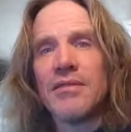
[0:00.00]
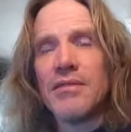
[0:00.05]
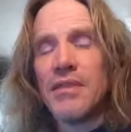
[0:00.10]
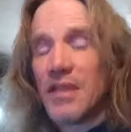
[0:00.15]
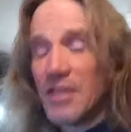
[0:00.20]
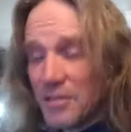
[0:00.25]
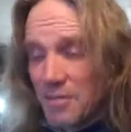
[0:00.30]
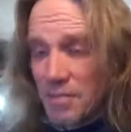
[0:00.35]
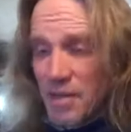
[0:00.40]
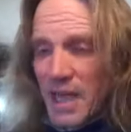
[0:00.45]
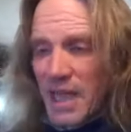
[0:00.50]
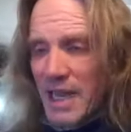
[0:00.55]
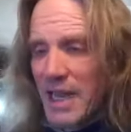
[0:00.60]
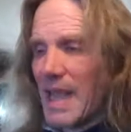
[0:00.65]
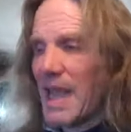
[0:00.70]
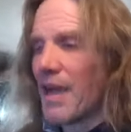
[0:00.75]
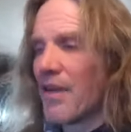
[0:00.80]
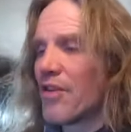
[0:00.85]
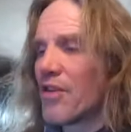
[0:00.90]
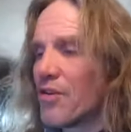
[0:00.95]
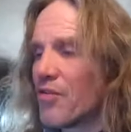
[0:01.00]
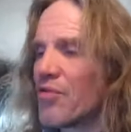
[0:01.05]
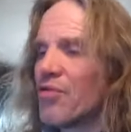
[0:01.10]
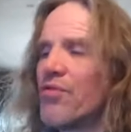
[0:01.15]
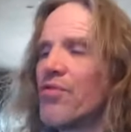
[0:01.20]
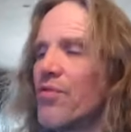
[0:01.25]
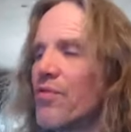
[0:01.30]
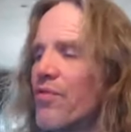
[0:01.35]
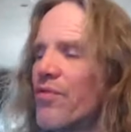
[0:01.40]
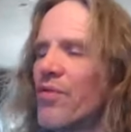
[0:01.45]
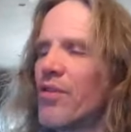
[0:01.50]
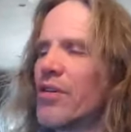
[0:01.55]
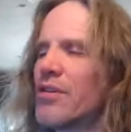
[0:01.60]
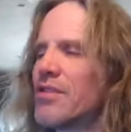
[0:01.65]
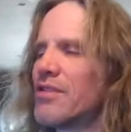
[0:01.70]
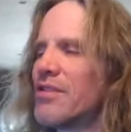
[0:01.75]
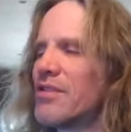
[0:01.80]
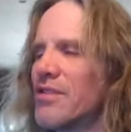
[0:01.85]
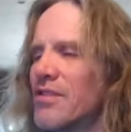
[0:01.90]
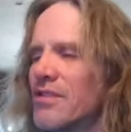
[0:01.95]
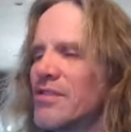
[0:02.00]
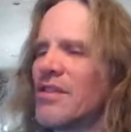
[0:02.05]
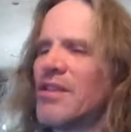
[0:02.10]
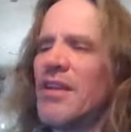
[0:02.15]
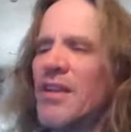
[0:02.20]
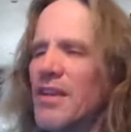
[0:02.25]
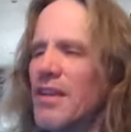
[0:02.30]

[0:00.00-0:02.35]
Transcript: Explain how the crude forces